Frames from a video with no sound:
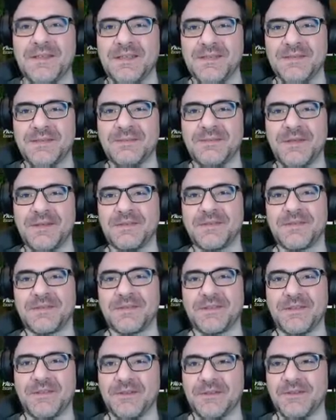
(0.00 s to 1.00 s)
Yeah, sometimes
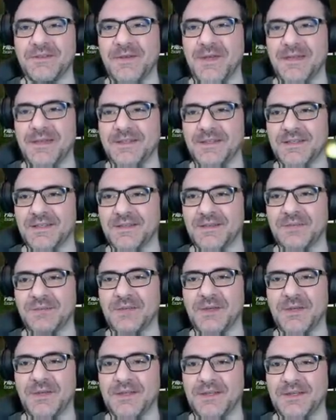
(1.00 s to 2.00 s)
it's a little too hectic,
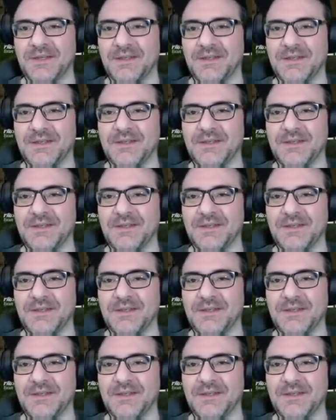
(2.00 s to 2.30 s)
but